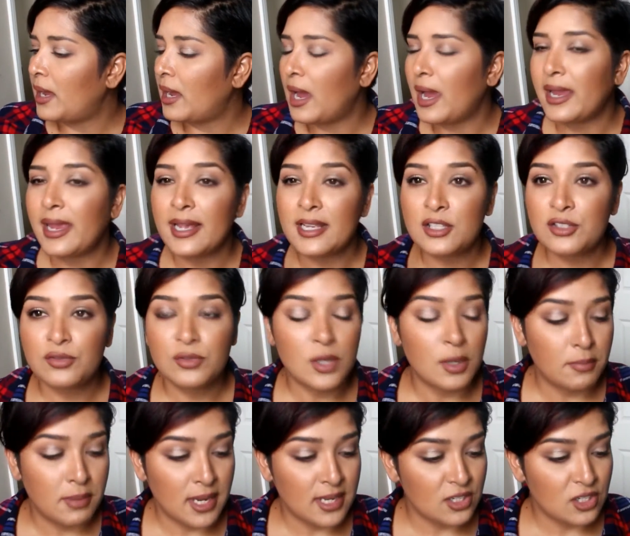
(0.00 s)
I guess
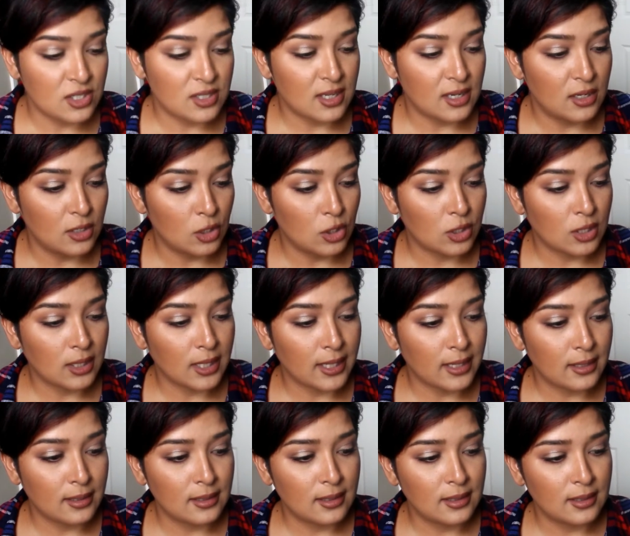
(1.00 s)
to me it just didn't look
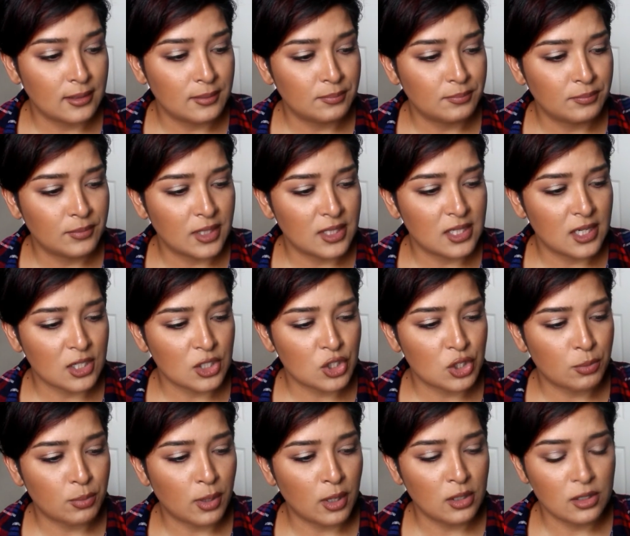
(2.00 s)
like a, um, a
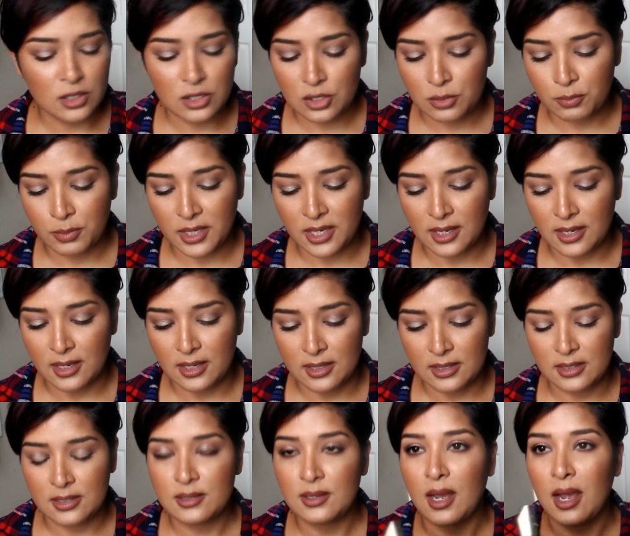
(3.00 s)
texture polish
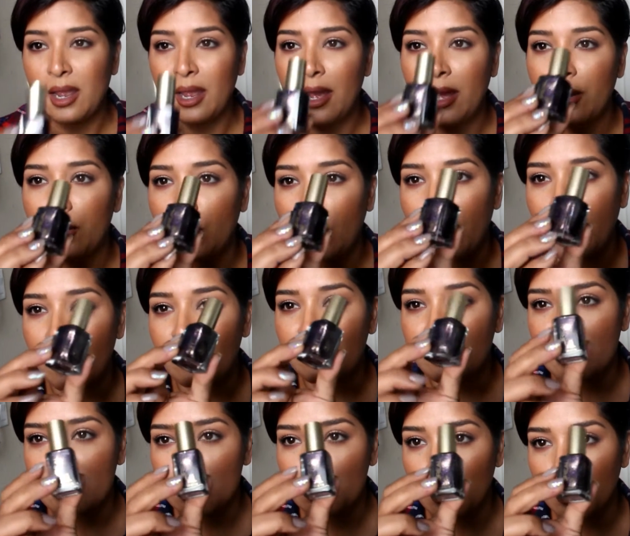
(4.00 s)
because I, I, don't know I have
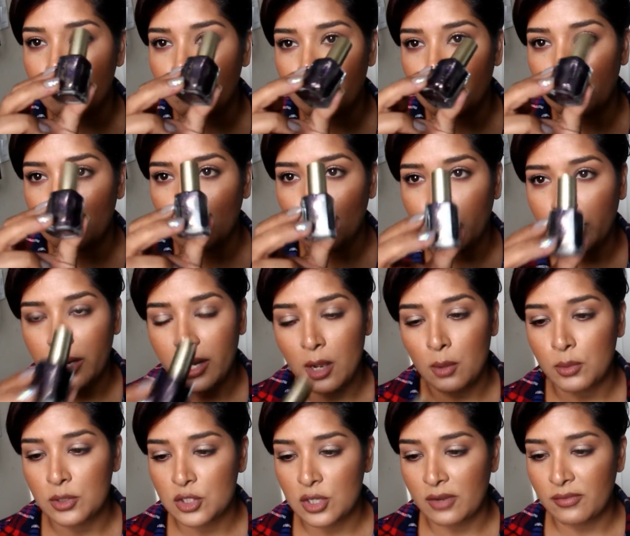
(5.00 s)
this one from
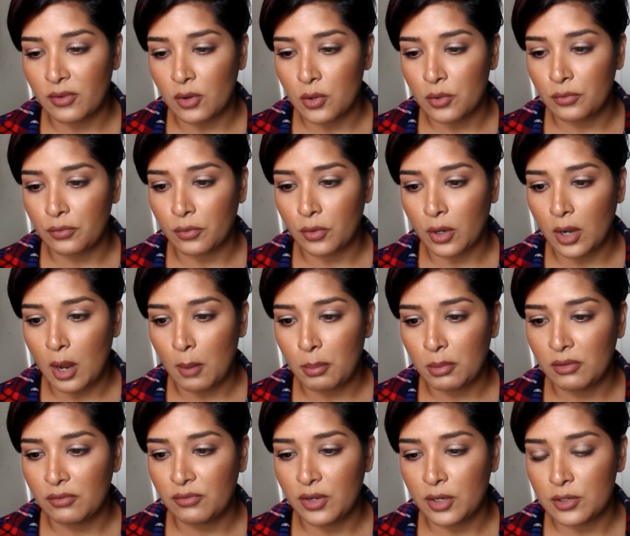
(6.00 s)
L'Oreal which I've owned for a
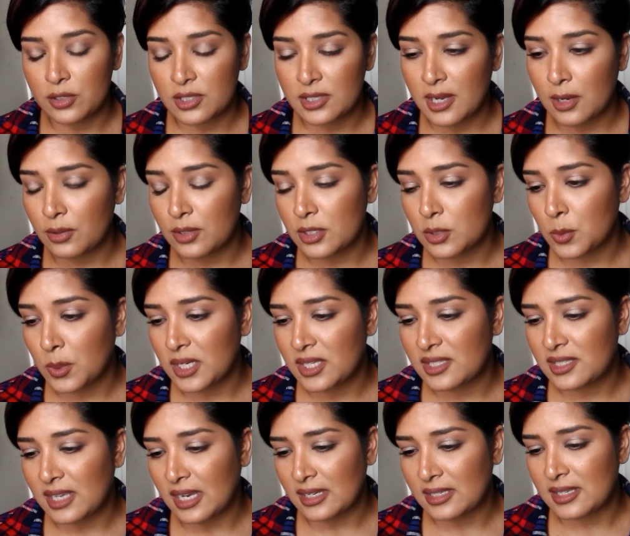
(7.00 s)
couple of years now this one is
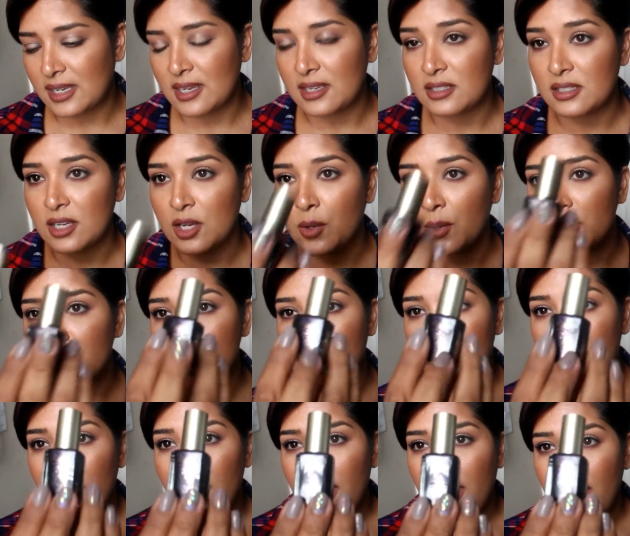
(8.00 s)
sexy and sequins
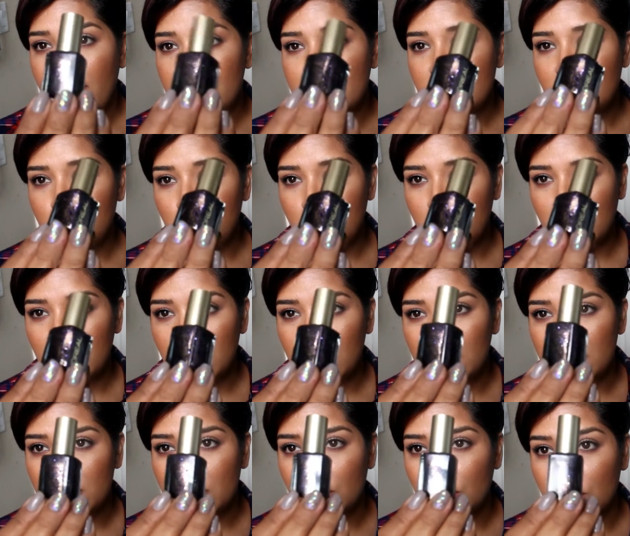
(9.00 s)
and to me
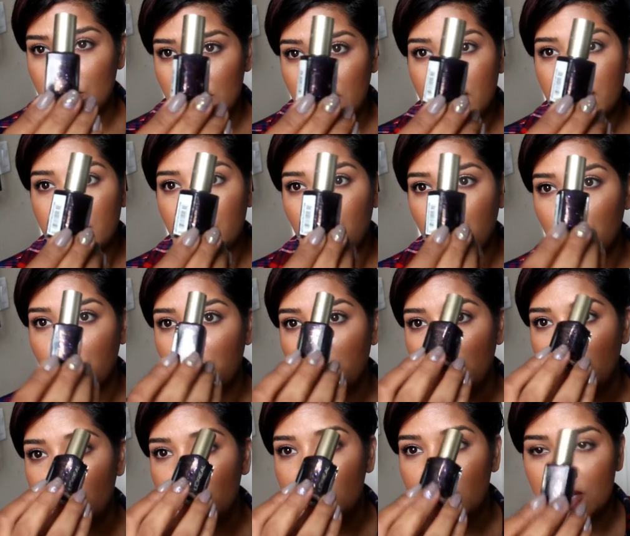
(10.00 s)
this looks like it would
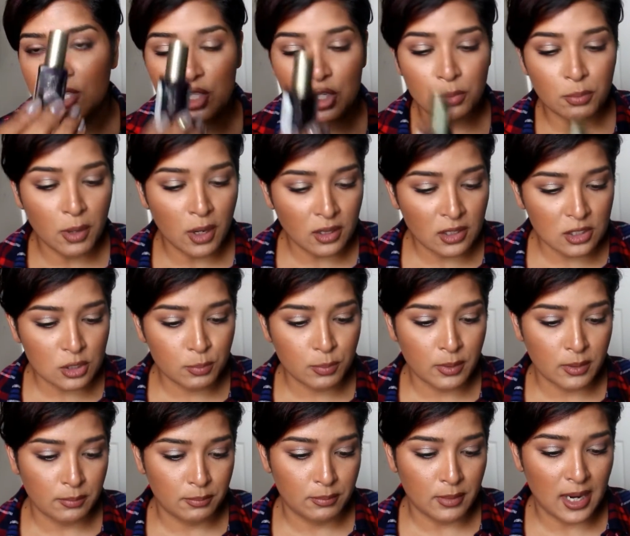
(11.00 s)
be a texture polish
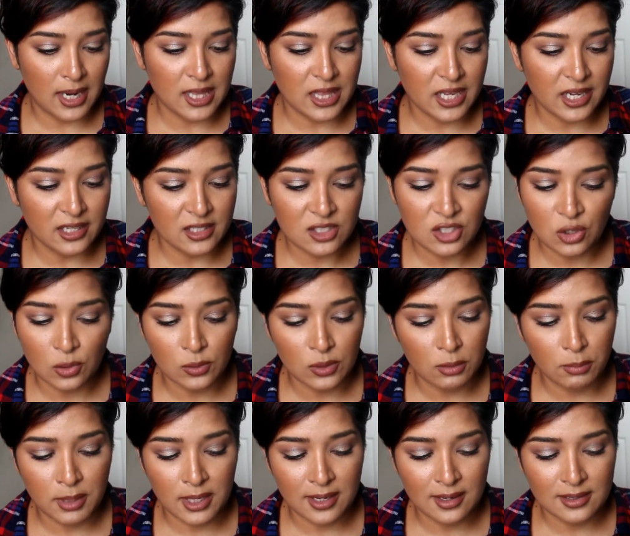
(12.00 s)
but I think it's only
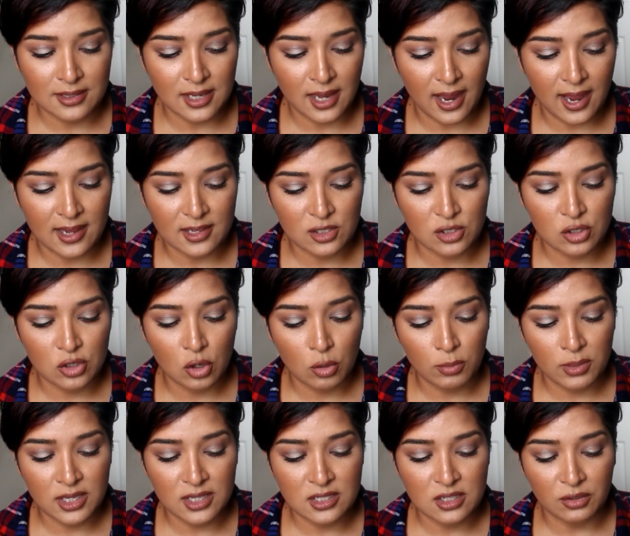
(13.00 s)
because it has so
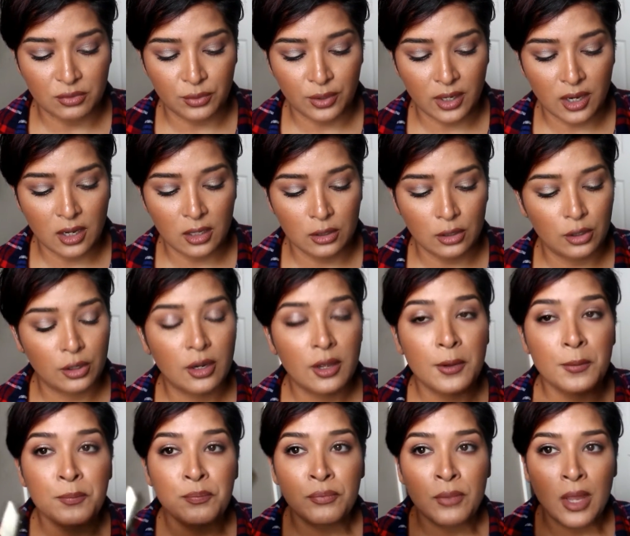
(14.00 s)
many different colored
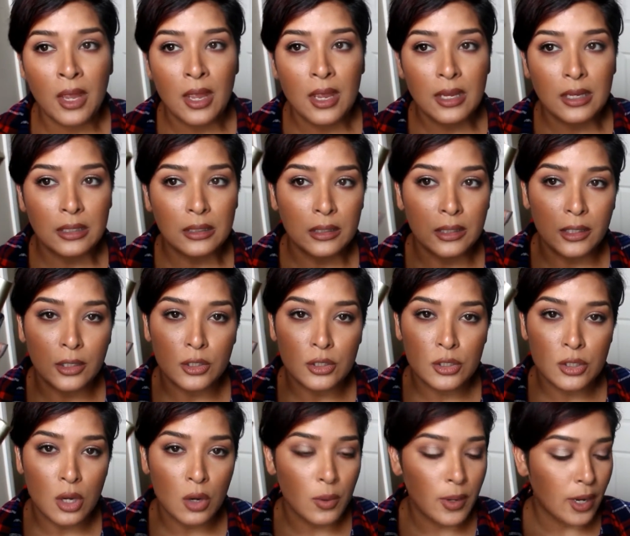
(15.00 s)

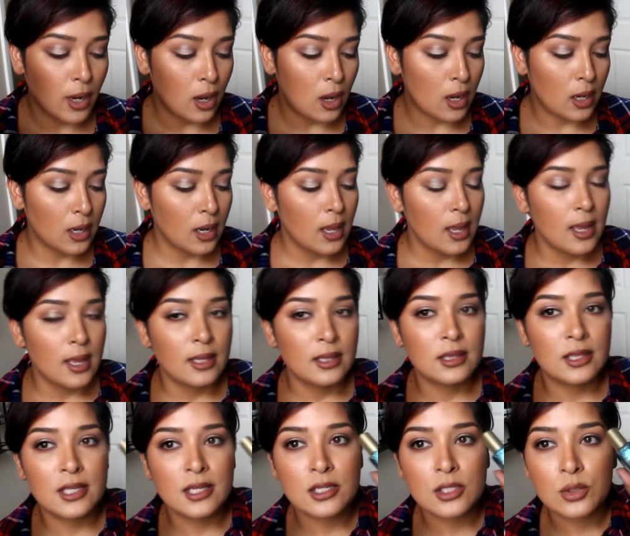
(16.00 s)
glitters going on
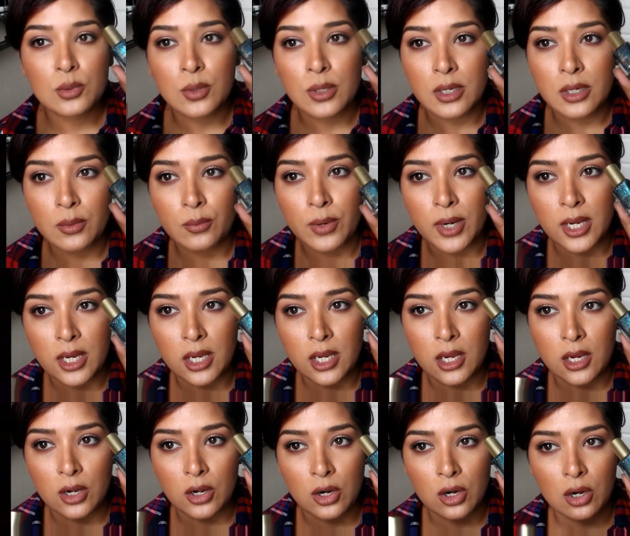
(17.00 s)
this one right
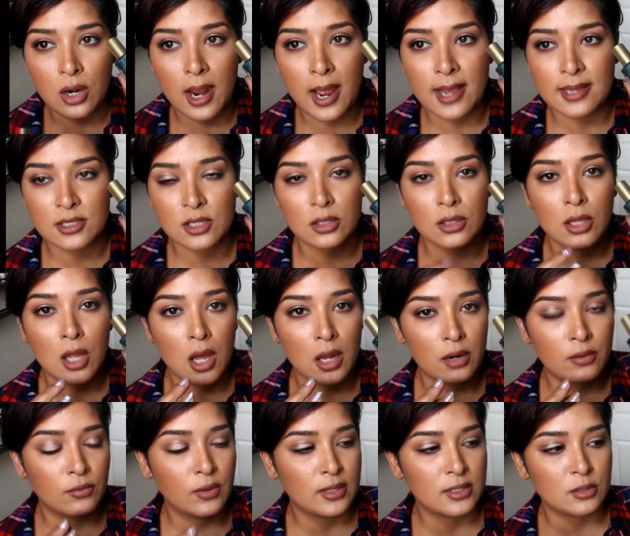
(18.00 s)
here has a lot
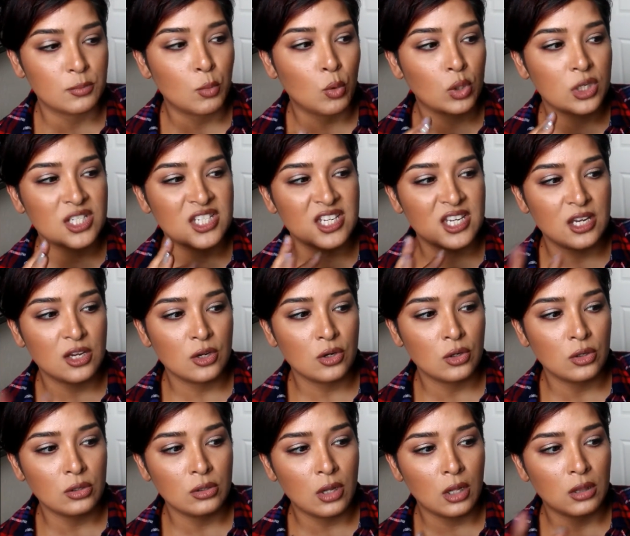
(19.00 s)
of it's more
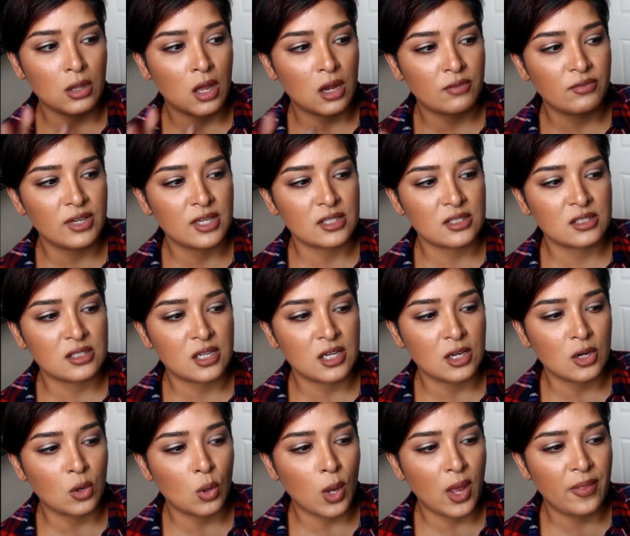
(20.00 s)
teal a lot of it is
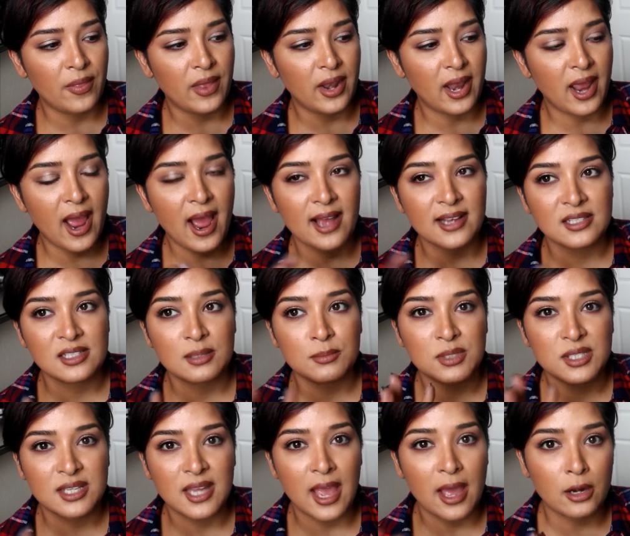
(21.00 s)
teal and then it has some
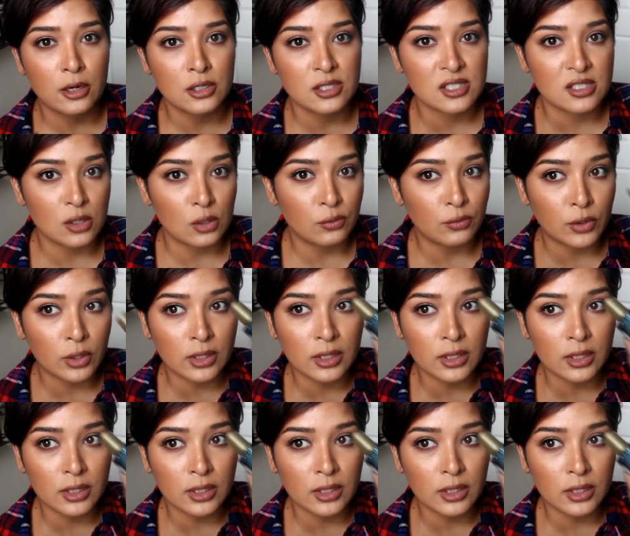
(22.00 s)
scattered silver